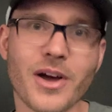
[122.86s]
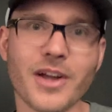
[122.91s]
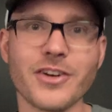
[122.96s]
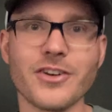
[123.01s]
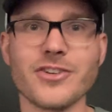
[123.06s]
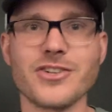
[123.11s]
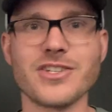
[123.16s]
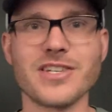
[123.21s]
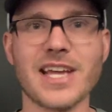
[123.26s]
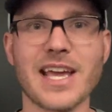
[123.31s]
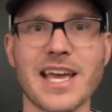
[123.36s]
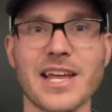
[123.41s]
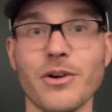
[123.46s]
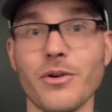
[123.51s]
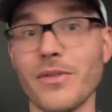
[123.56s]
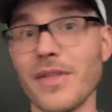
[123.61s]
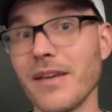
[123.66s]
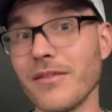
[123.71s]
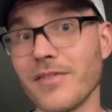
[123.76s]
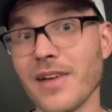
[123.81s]
understand,
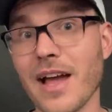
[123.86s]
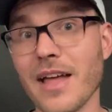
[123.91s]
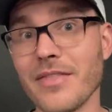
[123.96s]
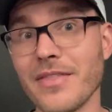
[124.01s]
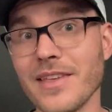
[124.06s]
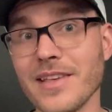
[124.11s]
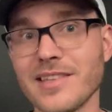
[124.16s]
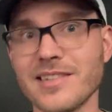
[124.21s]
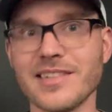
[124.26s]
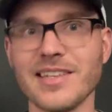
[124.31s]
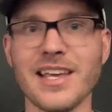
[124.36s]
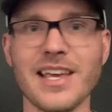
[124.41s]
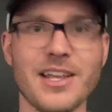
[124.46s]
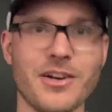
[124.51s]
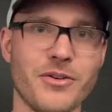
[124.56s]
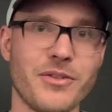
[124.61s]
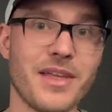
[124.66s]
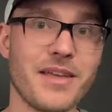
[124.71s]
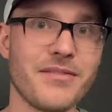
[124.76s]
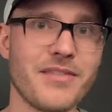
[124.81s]
or they've got this sin,
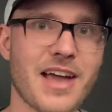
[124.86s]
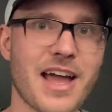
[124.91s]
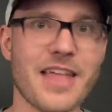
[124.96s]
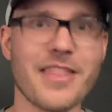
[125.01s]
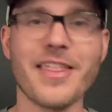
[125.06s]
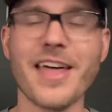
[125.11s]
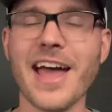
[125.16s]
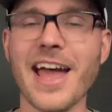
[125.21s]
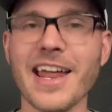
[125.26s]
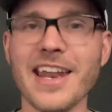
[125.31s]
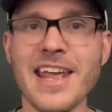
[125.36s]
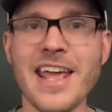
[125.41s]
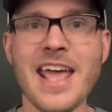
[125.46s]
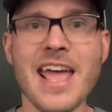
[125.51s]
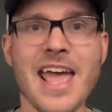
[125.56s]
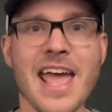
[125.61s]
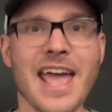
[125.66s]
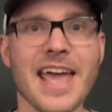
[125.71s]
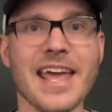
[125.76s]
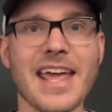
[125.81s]
or they've got that.
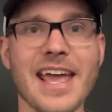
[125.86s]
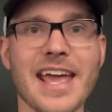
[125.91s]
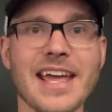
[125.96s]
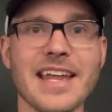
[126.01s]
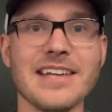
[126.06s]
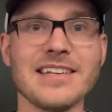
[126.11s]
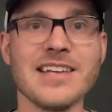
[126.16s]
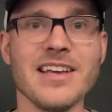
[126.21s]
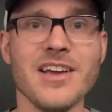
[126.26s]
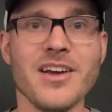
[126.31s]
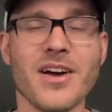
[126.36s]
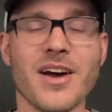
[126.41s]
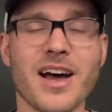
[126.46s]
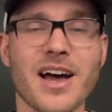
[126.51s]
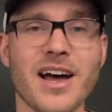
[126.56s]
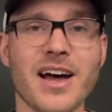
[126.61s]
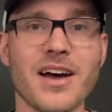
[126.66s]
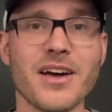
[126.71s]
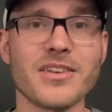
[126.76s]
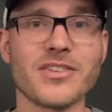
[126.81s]
And, and
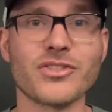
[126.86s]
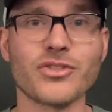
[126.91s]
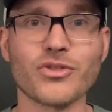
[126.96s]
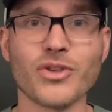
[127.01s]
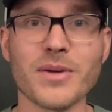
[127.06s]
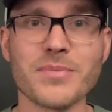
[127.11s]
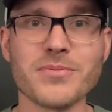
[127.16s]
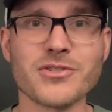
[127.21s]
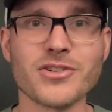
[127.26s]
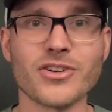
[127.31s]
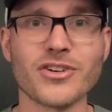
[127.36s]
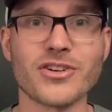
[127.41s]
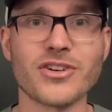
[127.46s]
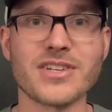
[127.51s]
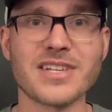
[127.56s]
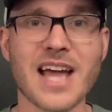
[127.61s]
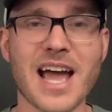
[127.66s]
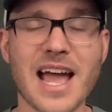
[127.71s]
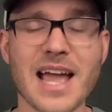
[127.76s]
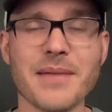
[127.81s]
uh, scripture
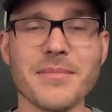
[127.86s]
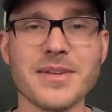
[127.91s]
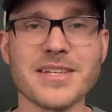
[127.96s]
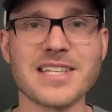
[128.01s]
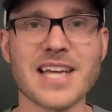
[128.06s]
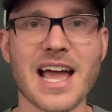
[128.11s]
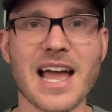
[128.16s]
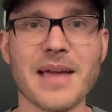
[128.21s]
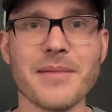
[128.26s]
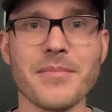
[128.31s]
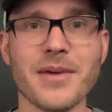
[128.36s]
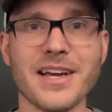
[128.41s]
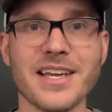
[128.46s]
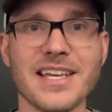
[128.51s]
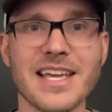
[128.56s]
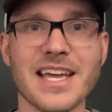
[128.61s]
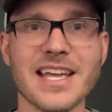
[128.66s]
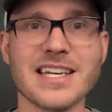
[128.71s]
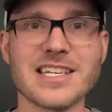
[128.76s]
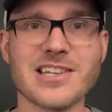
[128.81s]
time and time
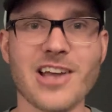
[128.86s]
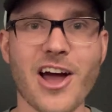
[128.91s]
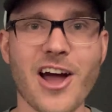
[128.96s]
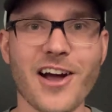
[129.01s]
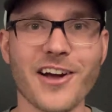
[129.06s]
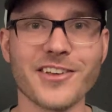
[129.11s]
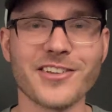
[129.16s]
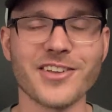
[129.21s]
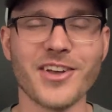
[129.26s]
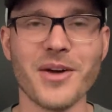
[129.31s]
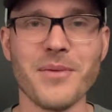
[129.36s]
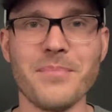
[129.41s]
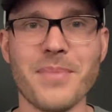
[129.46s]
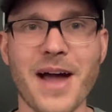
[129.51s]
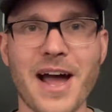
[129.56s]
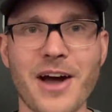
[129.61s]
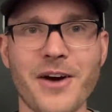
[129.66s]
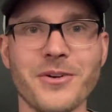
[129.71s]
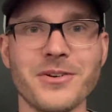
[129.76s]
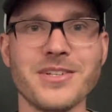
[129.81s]
again talks
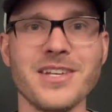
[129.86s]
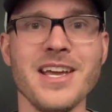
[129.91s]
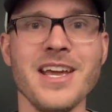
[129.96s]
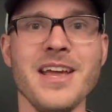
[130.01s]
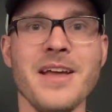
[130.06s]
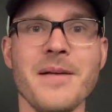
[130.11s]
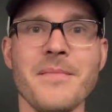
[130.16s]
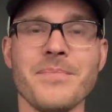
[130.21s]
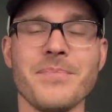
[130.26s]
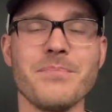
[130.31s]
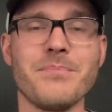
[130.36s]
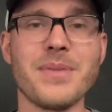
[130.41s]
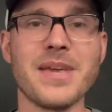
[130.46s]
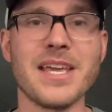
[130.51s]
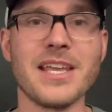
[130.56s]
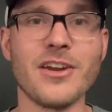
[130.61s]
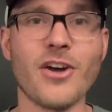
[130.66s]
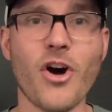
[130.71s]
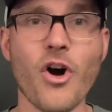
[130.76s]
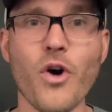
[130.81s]
about
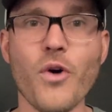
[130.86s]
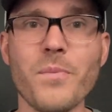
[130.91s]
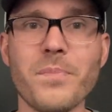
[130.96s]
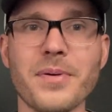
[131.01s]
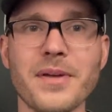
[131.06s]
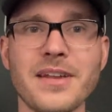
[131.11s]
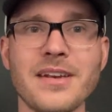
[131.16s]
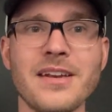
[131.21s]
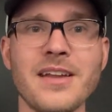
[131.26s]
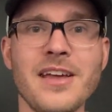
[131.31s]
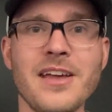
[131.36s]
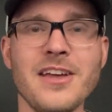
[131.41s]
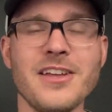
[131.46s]
being open